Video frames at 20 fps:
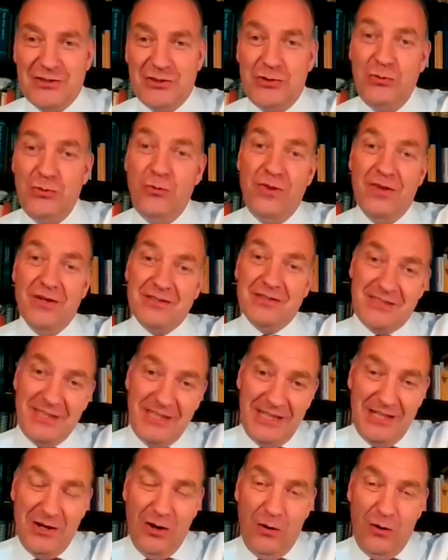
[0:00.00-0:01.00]
to the
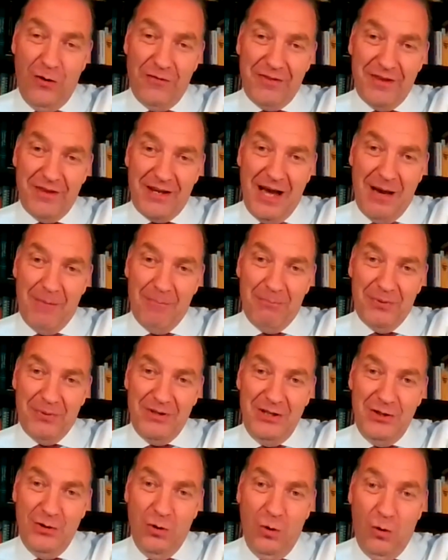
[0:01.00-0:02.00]
CEO of the
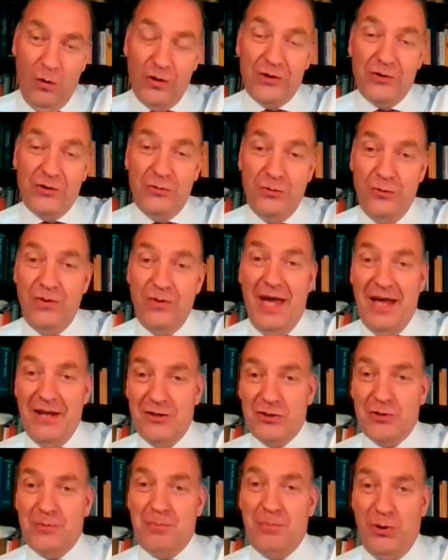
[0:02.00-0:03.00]
company or to the
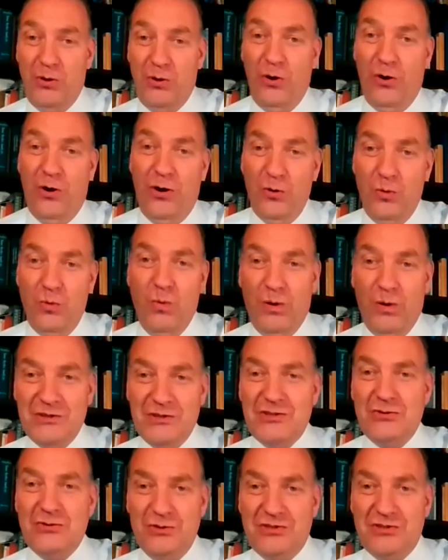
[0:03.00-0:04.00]
entrepreneur who
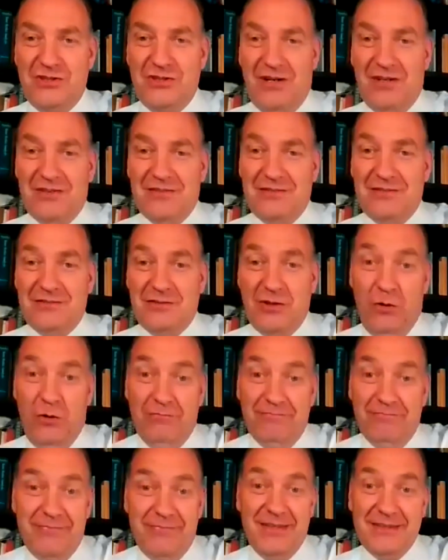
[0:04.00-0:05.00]
wants to start.
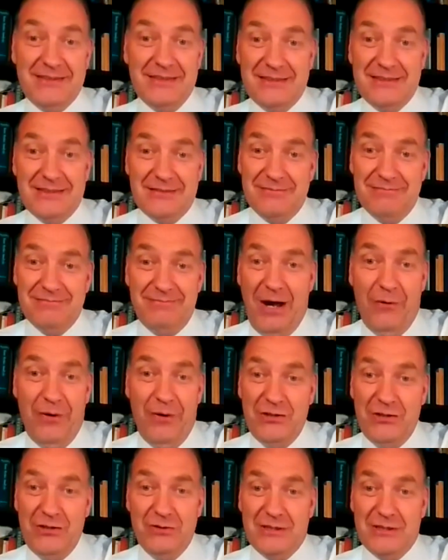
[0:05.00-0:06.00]
So this is how
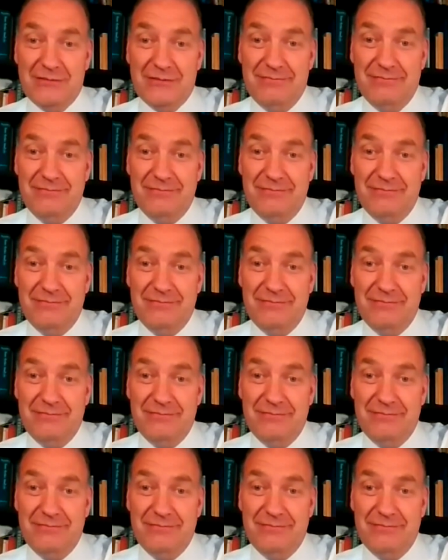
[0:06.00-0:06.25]
I do it.